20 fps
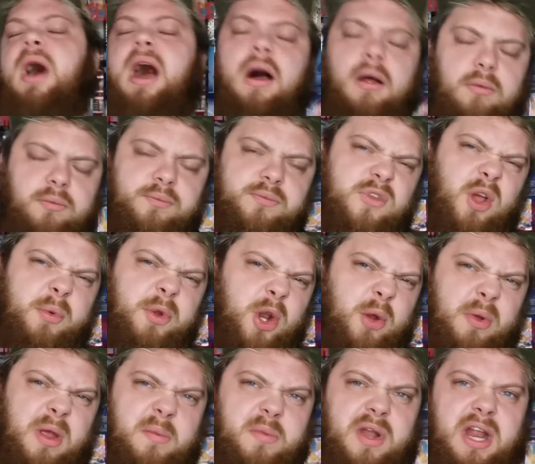Well,
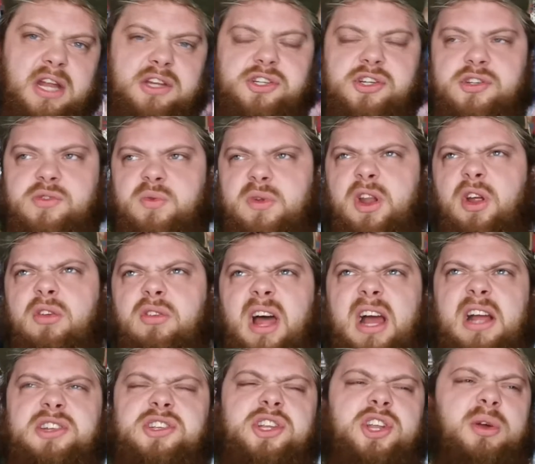WWE predictions. We don't
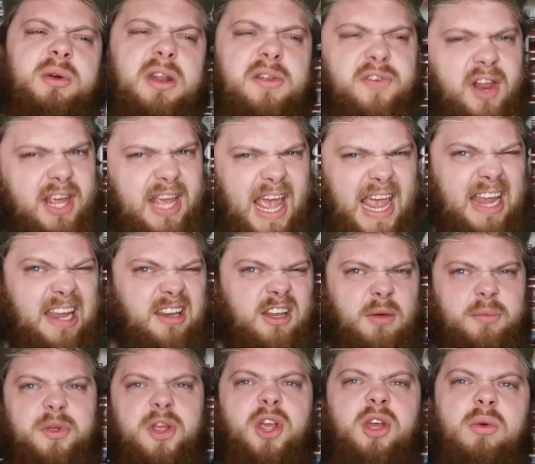actually do anything like
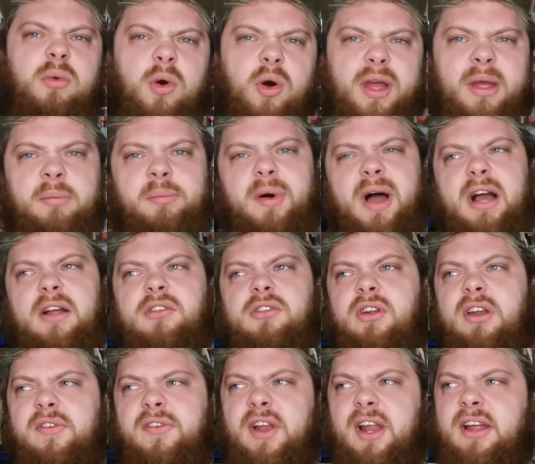AEW or Impact
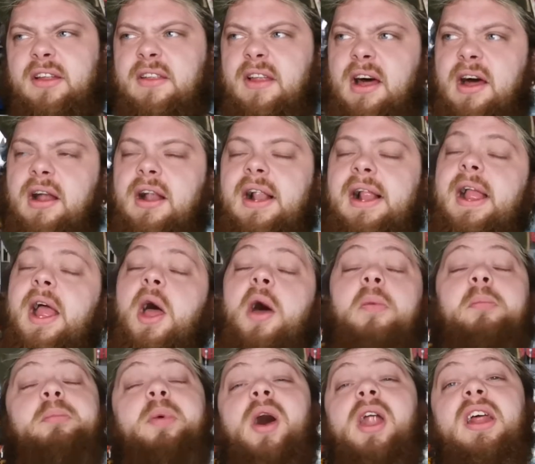or anything like that.
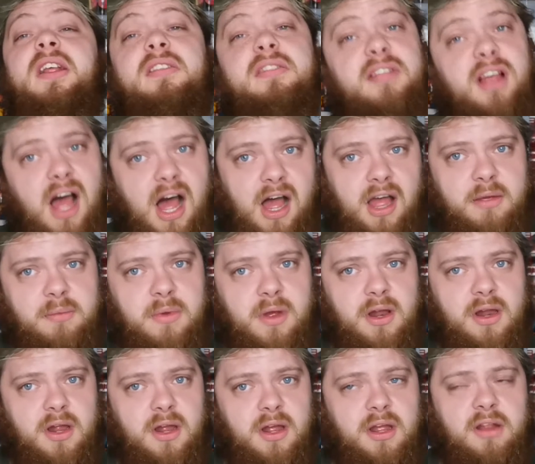But it's time
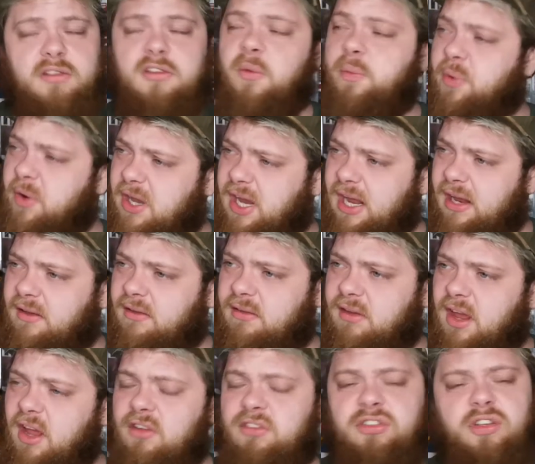to
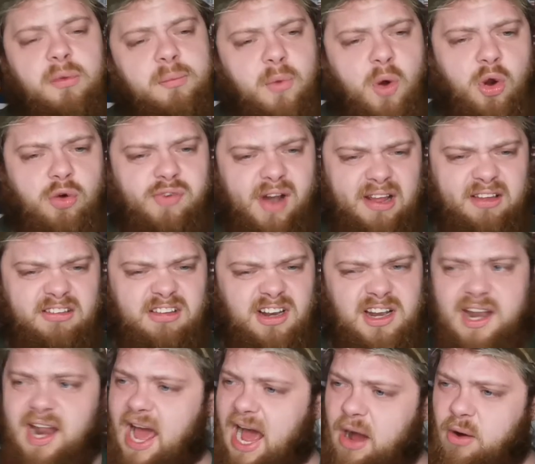predict some more
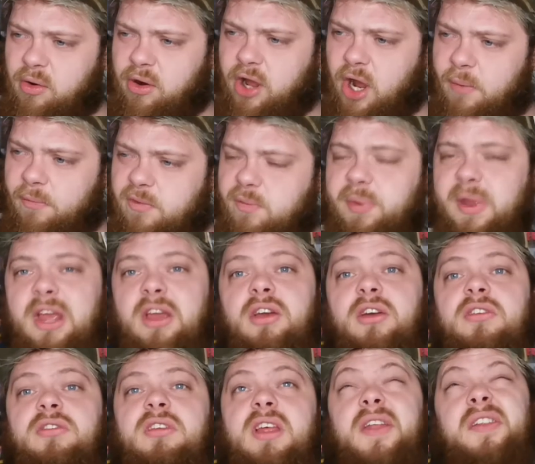wrestling outcomes
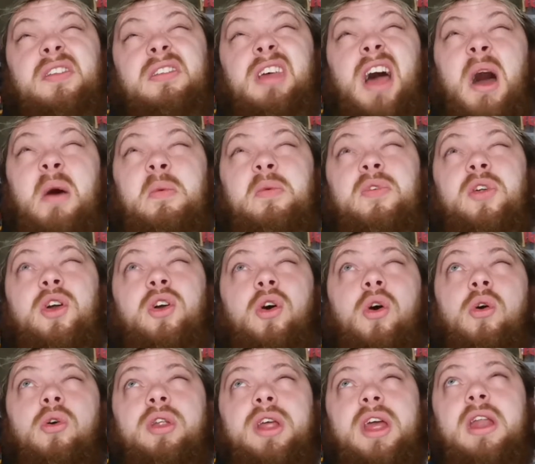because at the time of
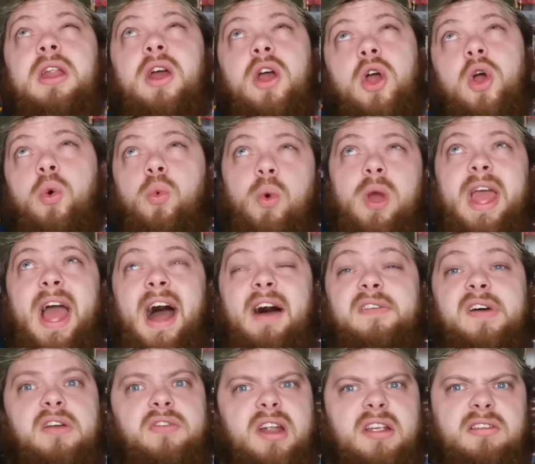recording, we
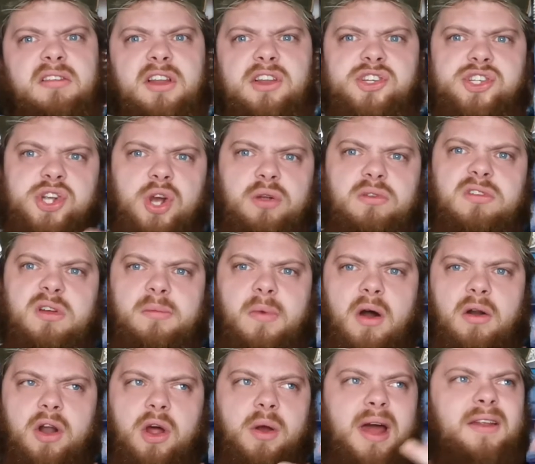have a wrestling show
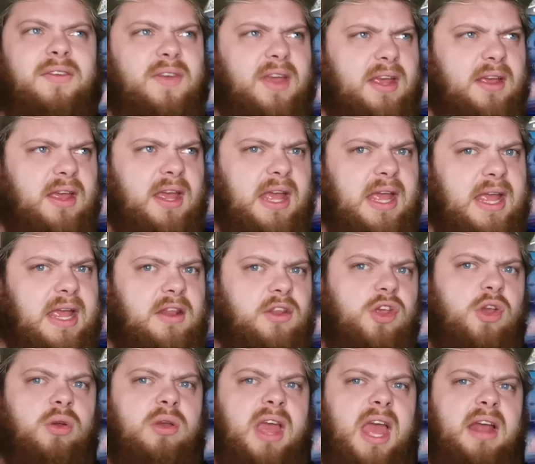tomorrow. And I think in
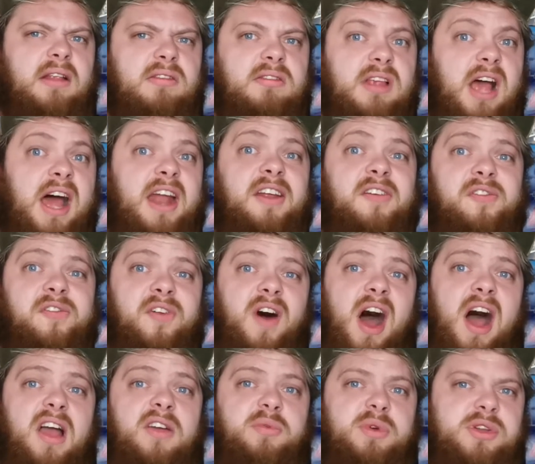the UK, it's starting at
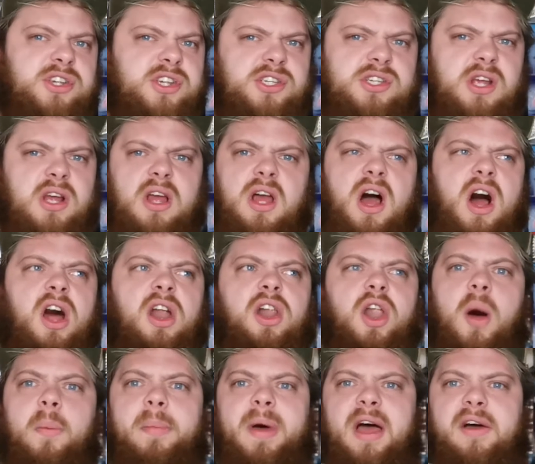5, which is a
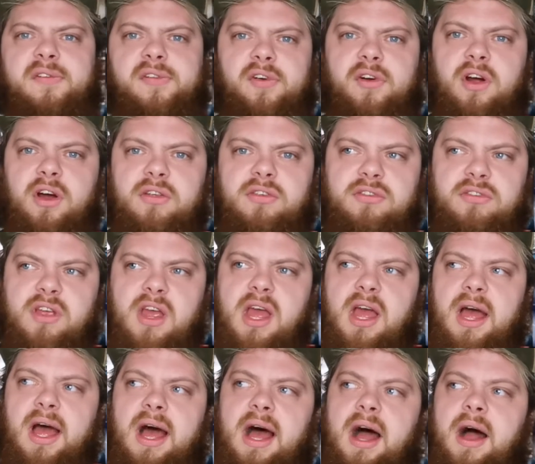lot better for us.
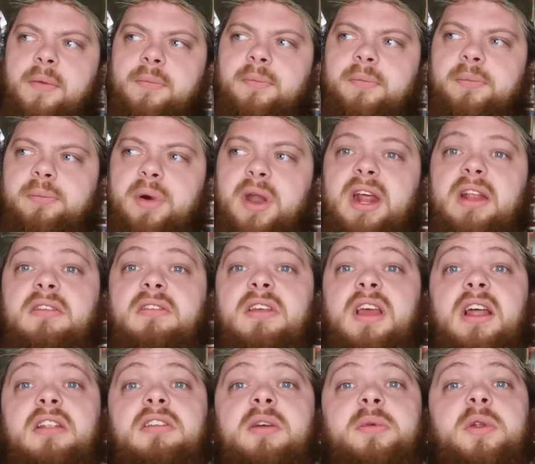But it's
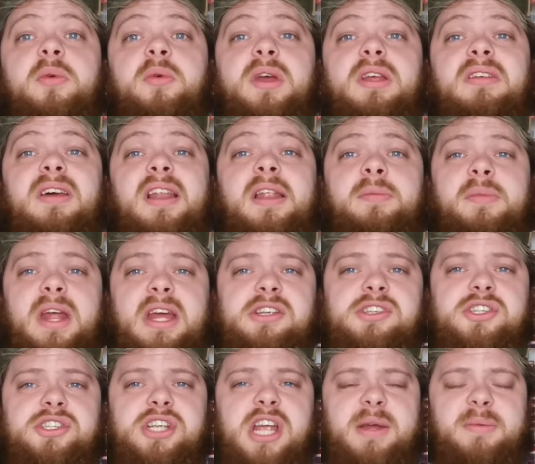a WWE
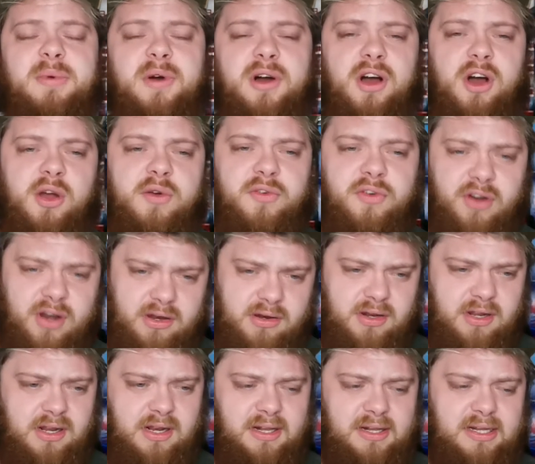Elimination Chamber over
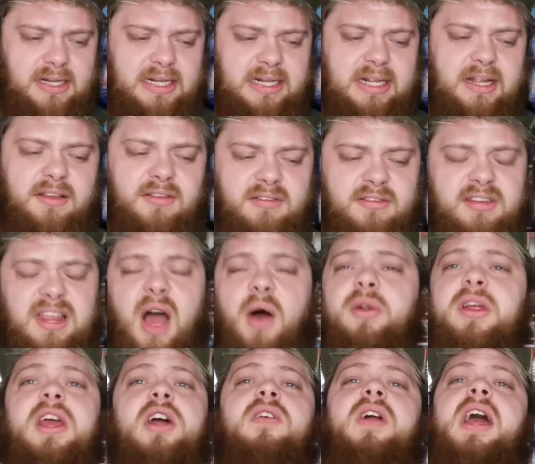in
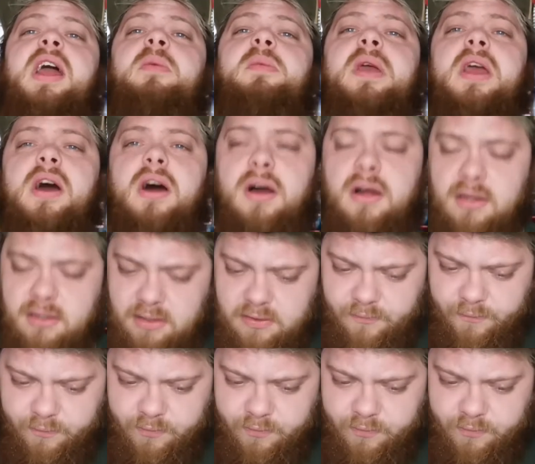Saudi Arabia.